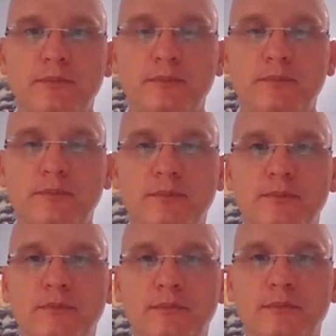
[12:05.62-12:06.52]

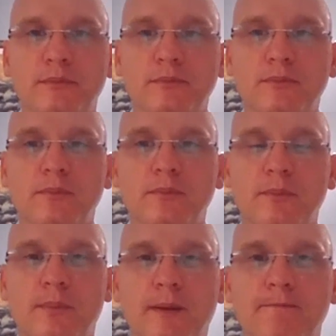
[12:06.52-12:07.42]

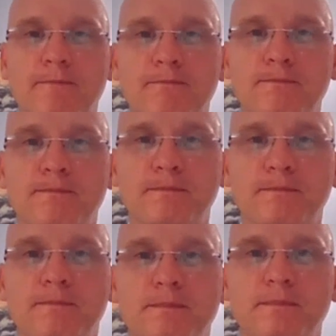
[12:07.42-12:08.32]

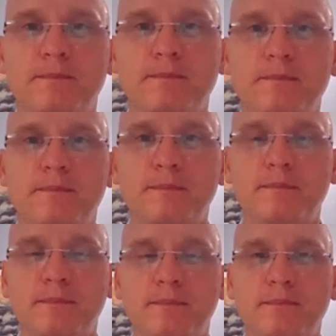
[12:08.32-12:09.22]

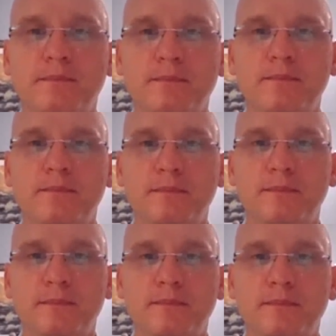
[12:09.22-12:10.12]

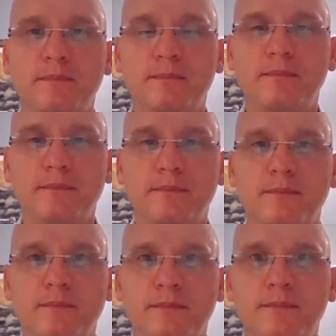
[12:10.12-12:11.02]

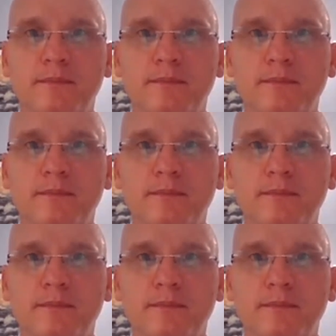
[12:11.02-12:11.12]
This person isn't speaking.